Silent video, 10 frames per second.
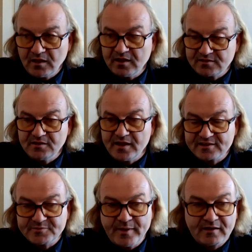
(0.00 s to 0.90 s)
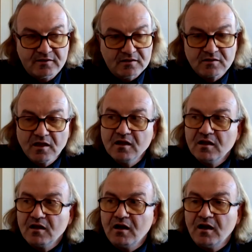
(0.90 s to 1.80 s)
as they expected,
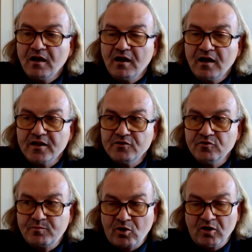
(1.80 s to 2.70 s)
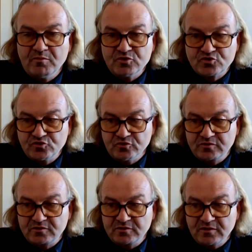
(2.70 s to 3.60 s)
uh, you probably
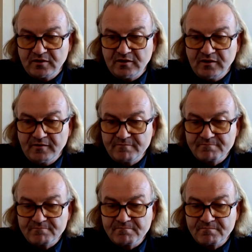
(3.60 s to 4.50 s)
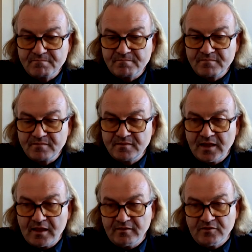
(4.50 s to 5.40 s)
should uh,
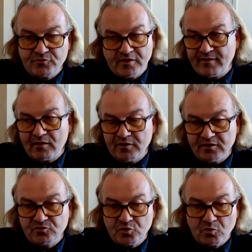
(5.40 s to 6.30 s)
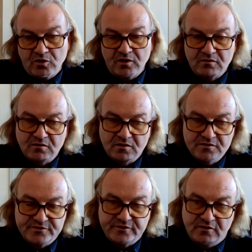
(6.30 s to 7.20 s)
then reevaluate. Do you want to
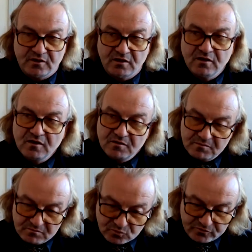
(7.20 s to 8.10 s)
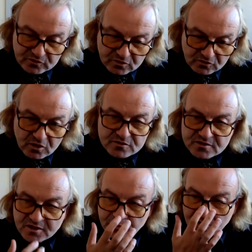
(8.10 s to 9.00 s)
consider moving to a
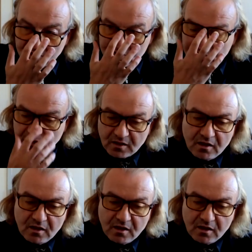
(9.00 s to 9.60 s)
non-stimulant?